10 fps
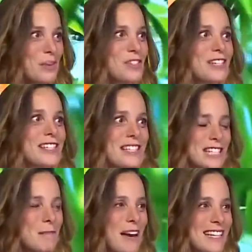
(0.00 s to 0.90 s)
which is
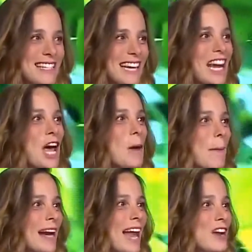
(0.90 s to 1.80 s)
spicy,
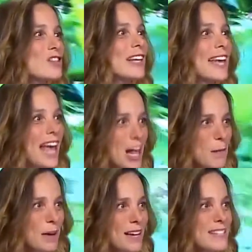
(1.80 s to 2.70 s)
might actually
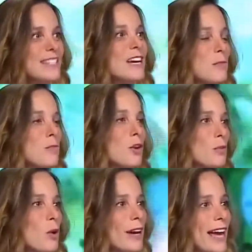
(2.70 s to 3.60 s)
help us burn
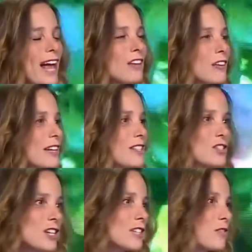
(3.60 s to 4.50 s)
more calories
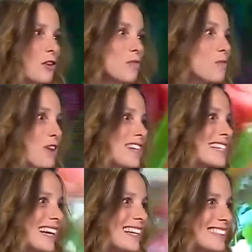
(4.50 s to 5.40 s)
just for resting.